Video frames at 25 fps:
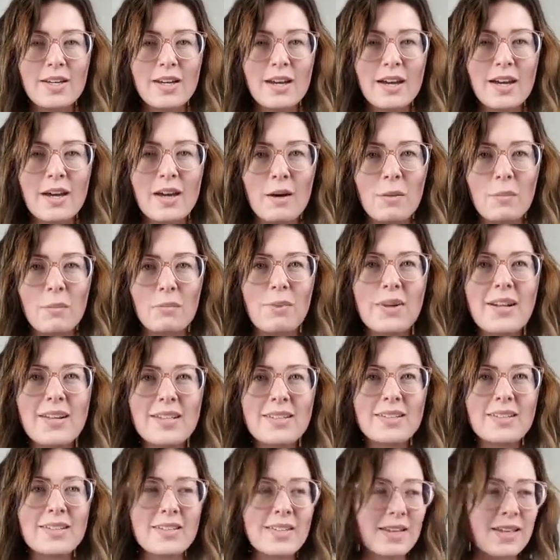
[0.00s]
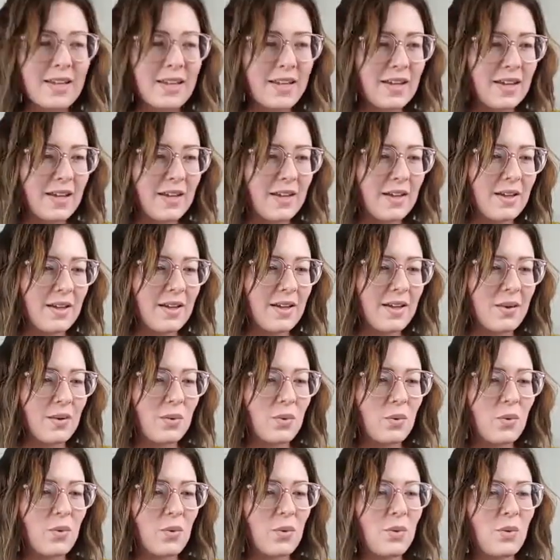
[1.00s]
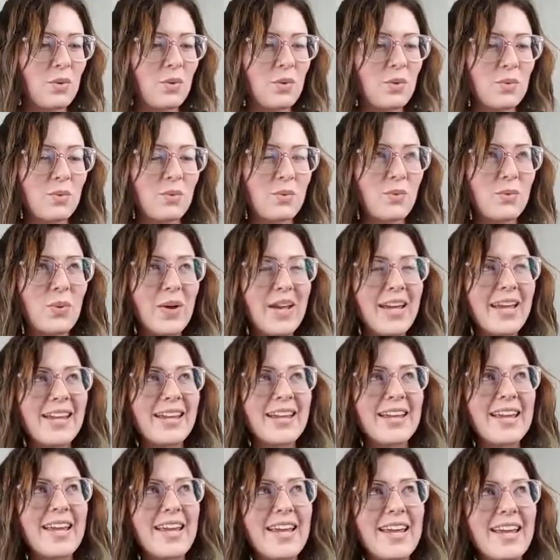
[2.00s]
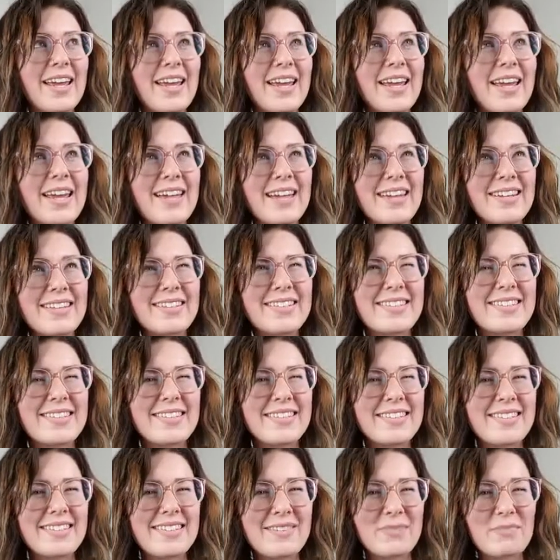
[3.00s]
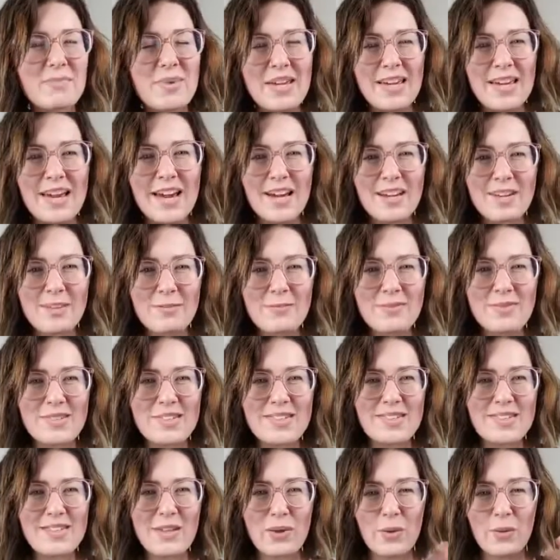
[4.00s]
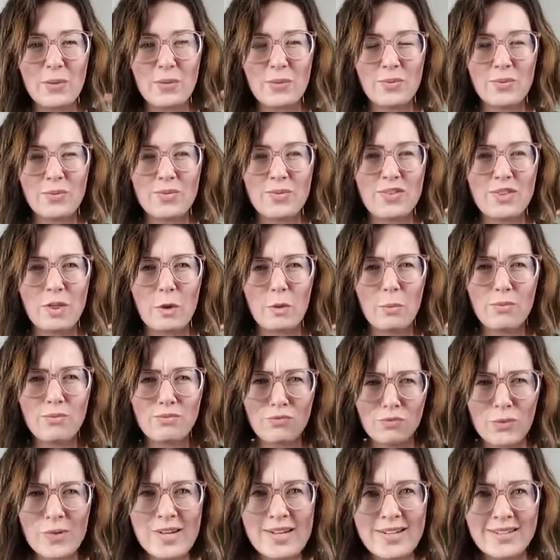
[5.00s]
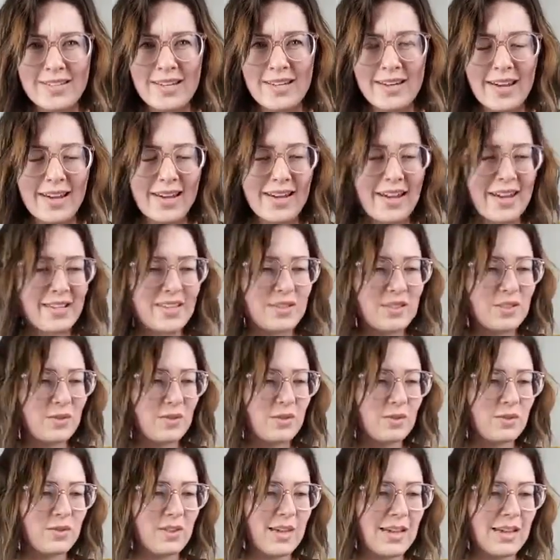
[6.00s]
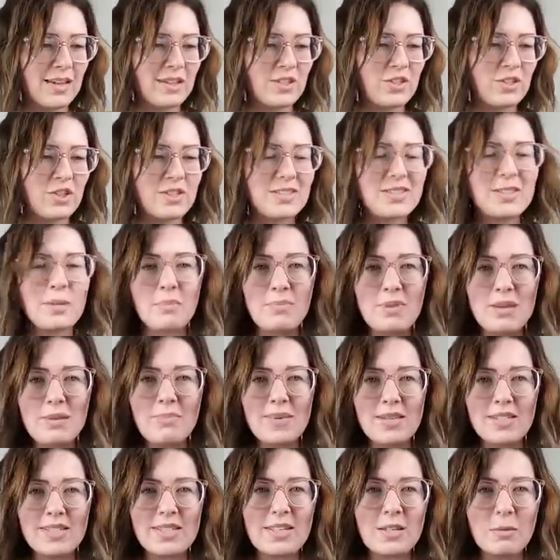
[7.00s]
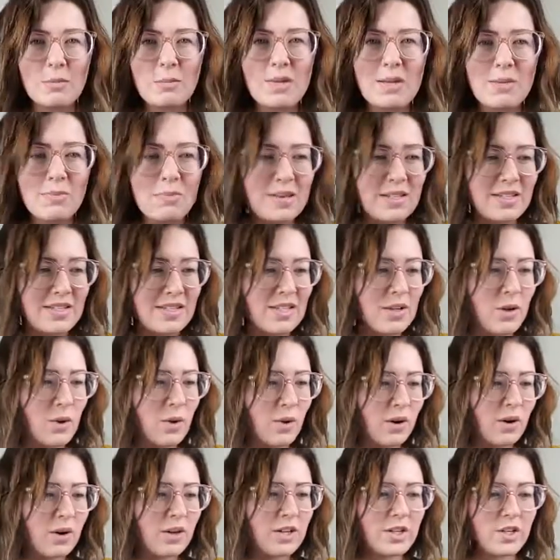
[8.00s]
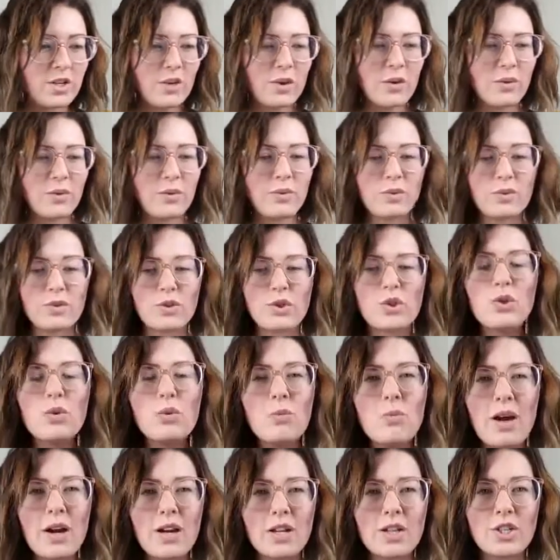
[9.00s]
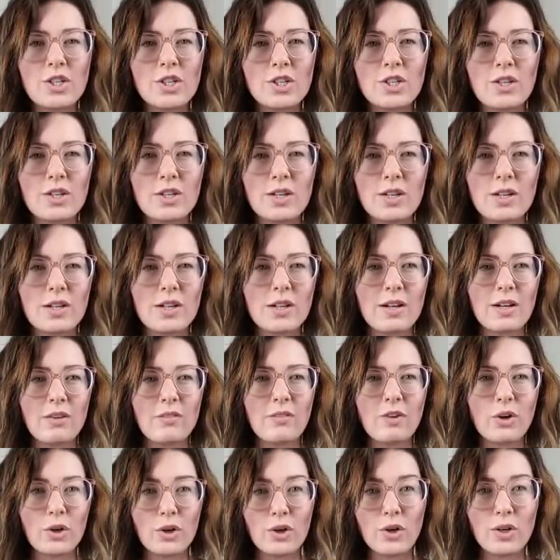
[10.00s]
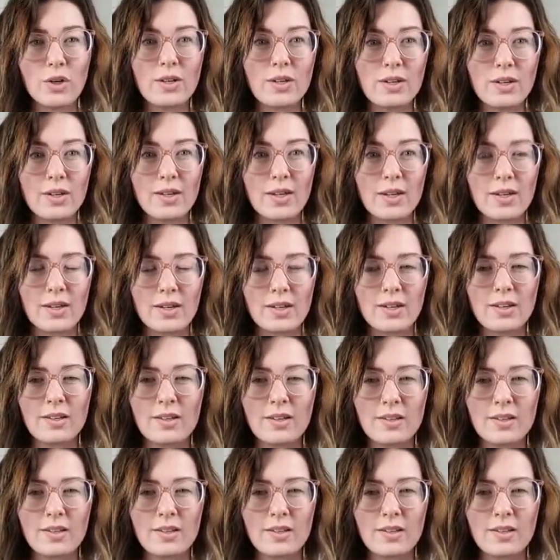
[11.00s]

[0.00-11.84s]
But it's when it becomes the reason, I guess, like just to be busy, or, you know, too much of a good thing.